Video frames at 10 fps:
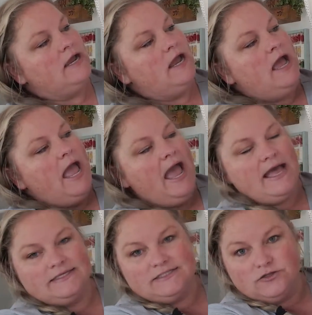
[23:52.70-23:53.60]

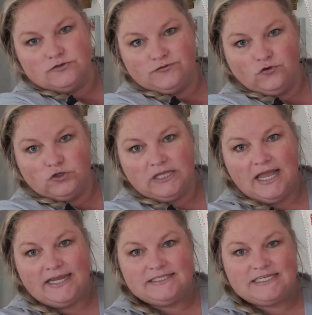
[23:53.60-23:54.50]
has those 4
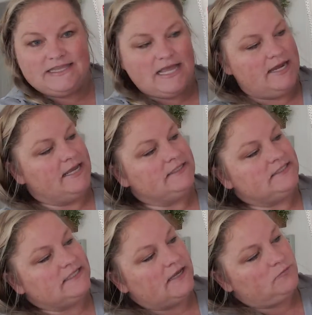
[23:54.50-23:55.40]
lines, and that
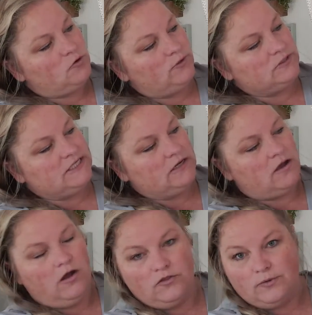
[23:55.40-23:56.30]
ends up quilting
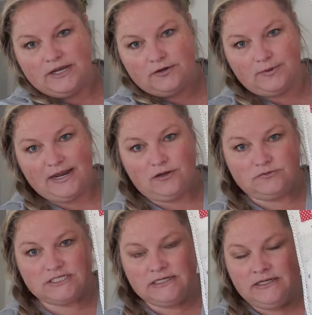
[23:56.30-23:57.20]
all the way
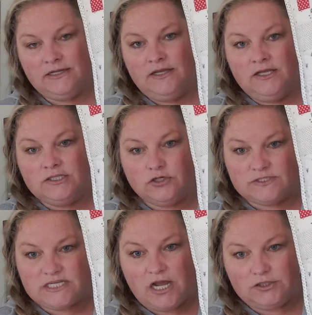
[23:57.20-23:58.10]
around those
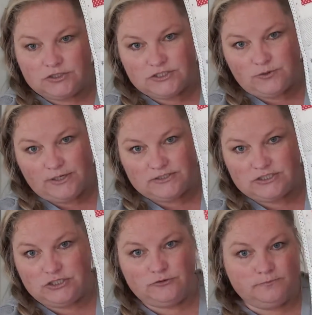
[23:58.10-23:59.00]
colored squares
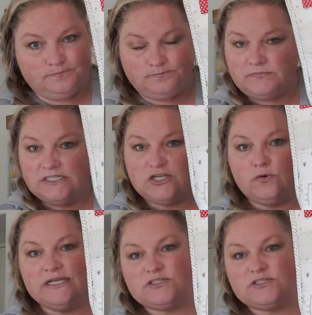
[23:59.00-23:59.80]
too. So it's a